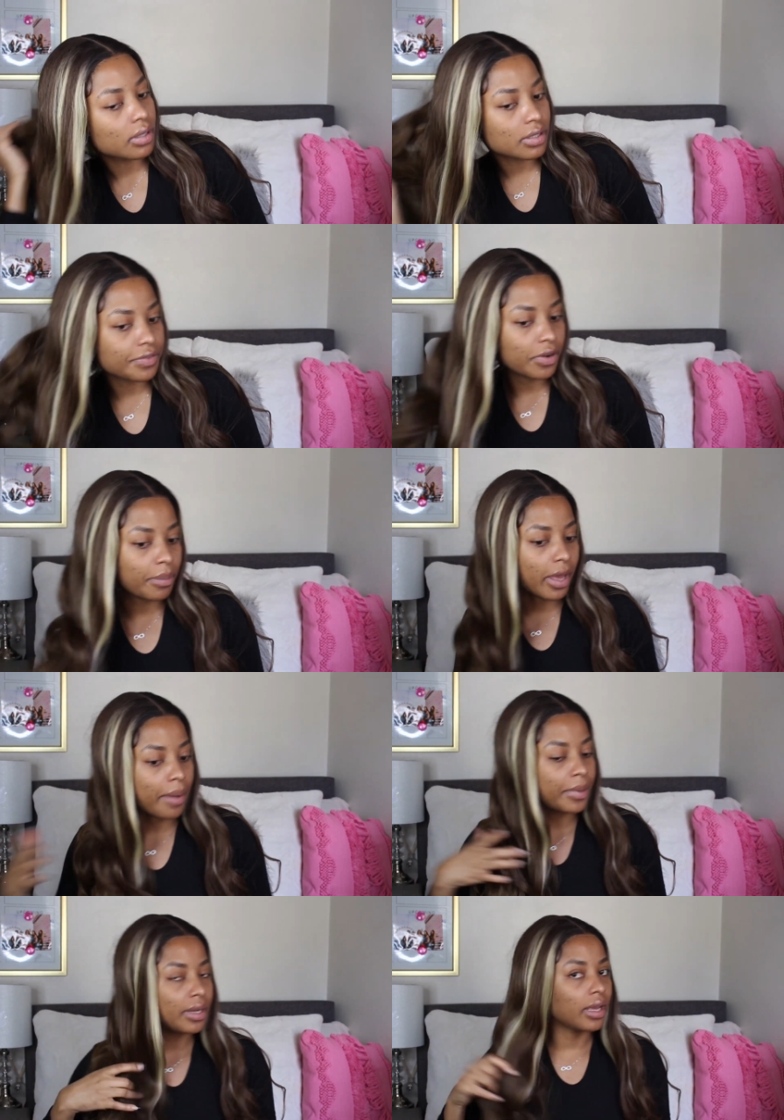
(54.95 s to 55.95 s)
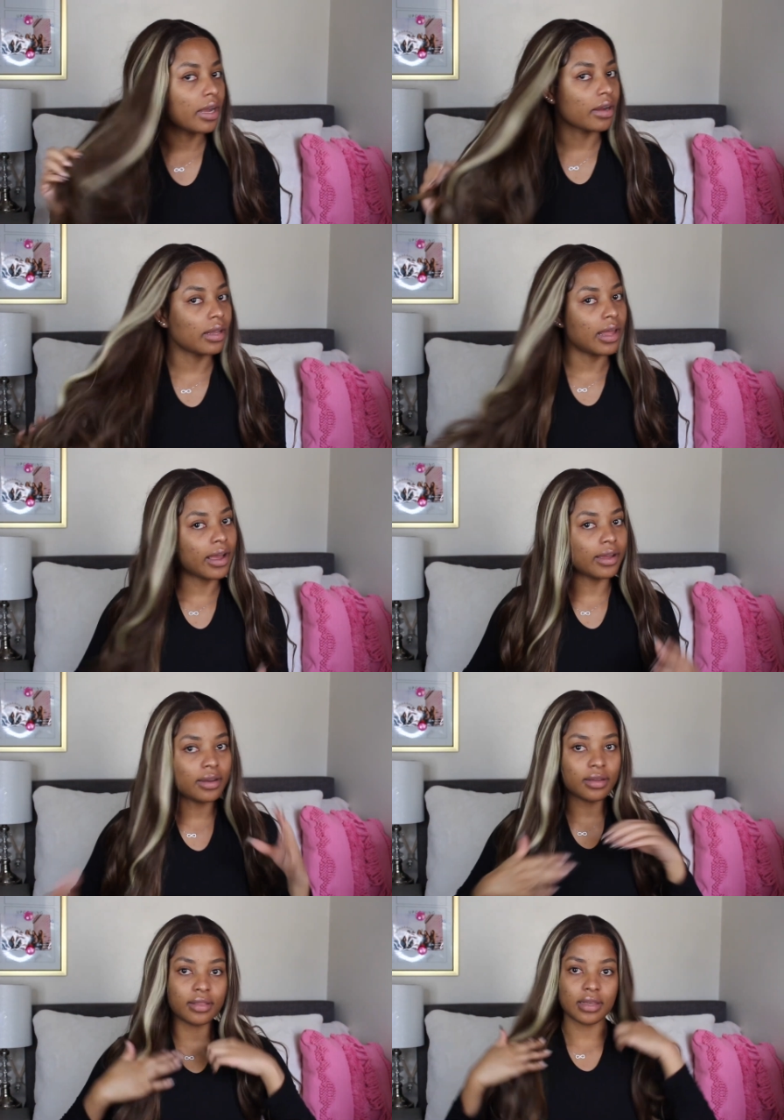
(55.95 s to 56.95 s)
It's from Ebony
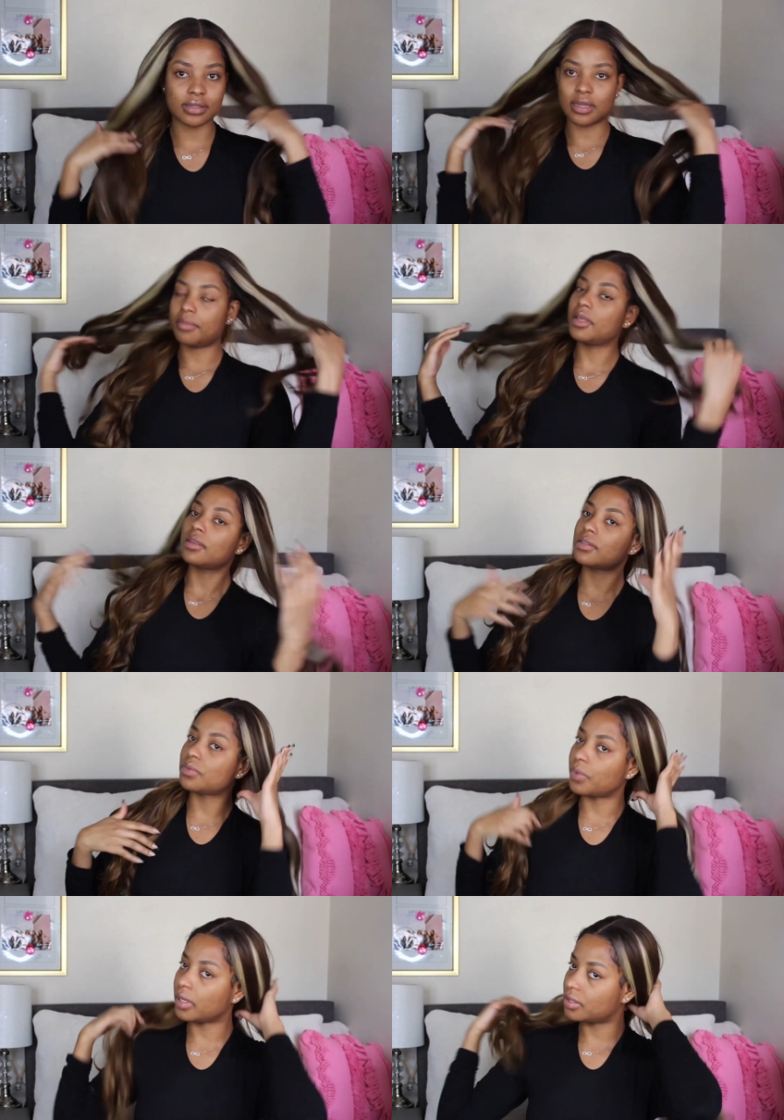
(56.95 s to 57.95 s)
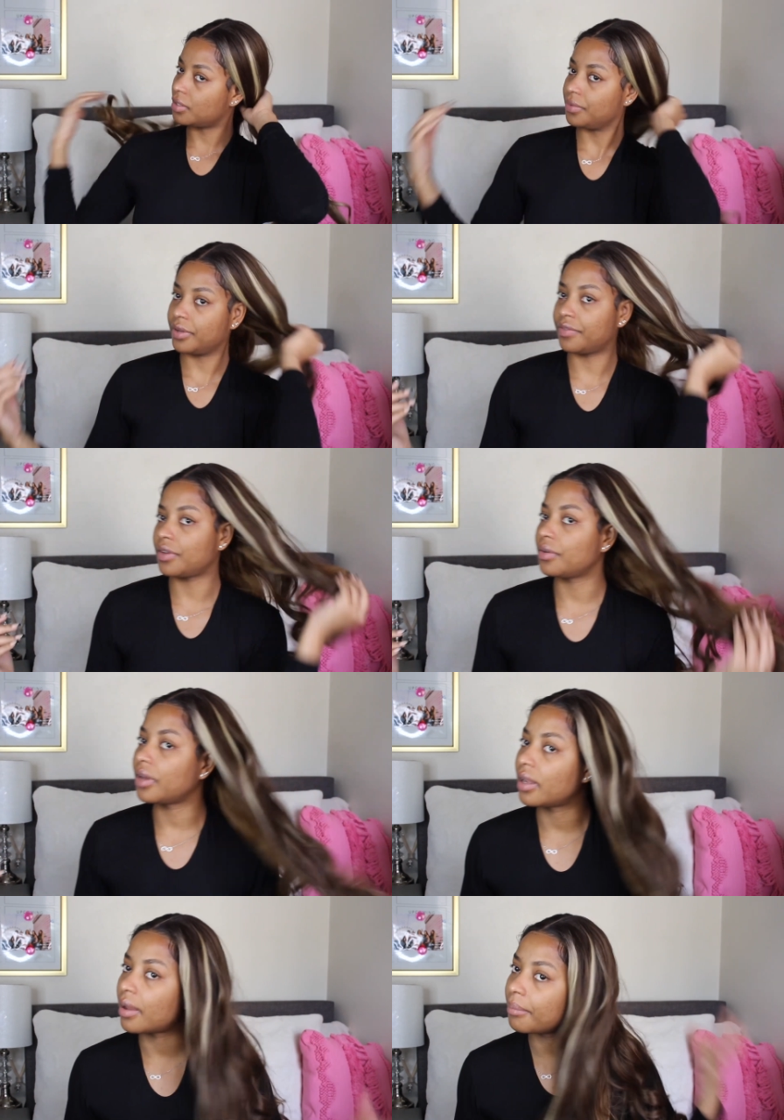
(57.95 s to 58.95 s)
Hairline. They sent me this wig to review
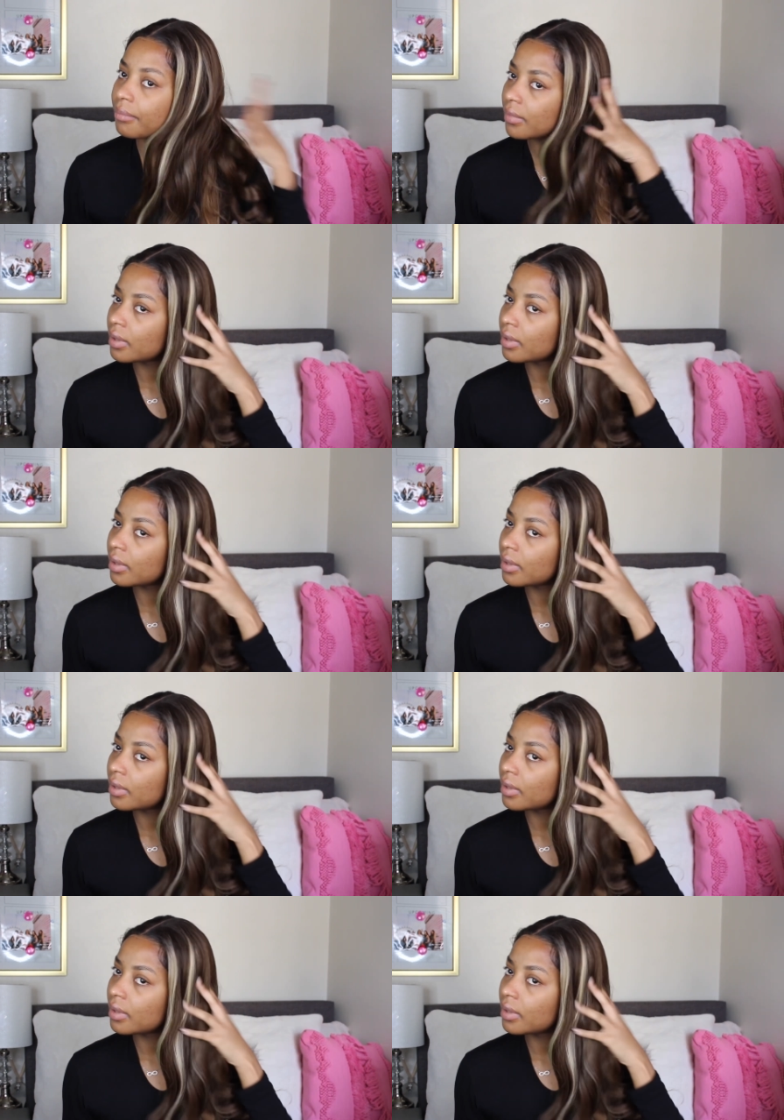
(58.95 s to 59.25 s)
and I'm